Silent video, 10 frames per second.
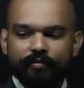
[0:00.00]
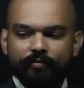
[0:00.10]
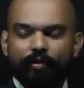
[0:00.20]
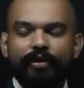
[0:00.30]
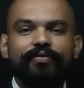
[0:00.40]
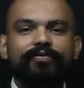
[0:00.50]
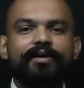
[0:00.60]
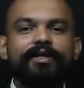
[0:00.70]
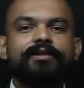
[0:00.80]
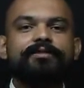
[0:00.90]

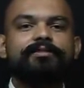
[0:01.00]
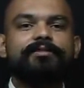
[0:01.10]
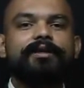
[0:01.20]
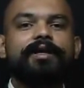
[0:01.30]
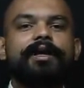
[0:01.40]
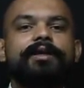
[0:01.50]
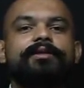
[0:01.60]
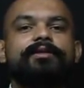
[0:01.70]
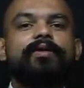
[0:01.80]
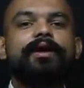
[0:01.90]
modifying the
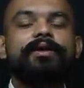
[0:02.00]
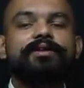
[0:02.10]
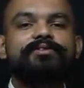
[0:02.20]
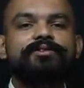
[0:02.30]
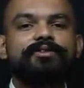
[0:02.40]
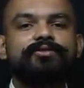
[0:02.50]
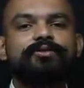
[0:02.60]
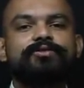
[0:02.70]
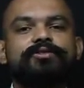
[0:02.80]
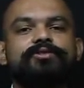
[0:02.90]
land and its
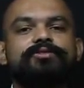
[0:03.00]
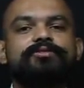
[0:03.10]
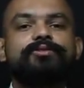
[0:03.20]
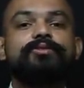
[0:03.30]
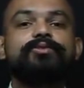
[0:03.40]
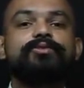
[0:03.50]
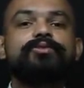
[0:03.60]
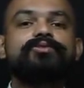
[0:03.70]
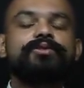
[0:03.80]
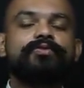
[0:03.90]
resources to
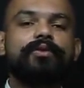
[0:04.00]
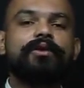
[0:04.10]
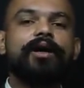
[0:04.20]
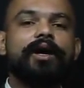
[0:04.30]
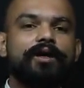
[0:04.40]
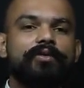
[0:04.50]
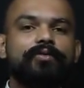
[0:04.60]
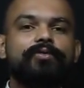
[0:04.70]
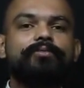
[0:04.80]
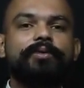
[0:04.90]
use it for our
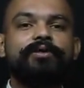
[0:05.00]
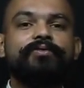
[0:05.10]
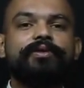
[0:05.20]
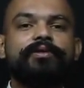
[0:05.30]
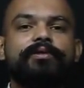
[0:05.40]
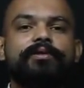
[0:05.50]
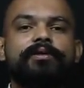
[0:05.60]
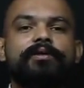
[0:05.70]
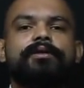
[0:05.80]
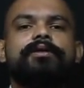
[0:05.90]
own benefit.
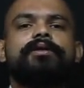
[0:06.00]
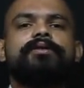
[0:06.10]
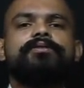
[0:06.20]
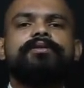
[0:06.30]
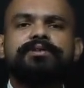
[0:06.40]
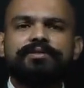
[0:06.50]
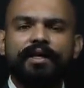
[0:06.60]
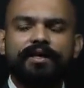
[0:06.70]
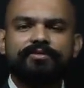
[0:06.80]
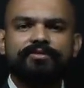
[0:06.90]
This
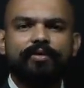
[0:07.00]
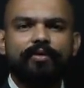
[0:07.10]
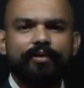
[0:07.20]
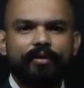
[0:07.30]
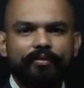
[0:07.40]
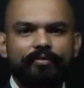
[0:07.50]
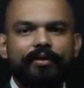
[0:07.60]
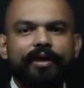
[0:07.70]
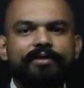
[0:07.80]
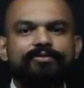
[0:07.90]
has,
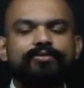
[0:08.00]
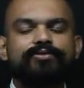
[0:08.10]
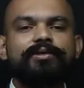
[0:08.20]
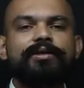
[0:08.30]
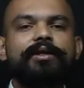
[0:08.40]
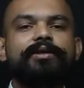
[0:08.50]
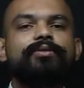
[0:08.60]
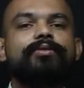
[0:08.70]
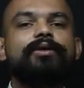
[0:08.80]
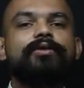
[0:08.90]
as usual, led
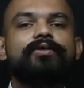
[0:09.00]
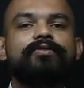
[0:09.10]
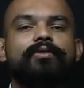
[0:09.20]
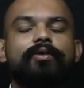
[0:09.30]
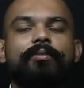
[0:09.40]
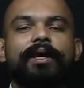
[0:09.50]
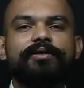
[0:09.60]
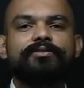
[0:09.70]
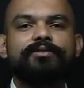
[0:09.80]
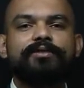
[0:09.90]
to a lot of
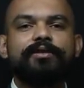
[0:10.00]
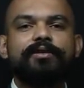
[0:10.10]
drawbacks.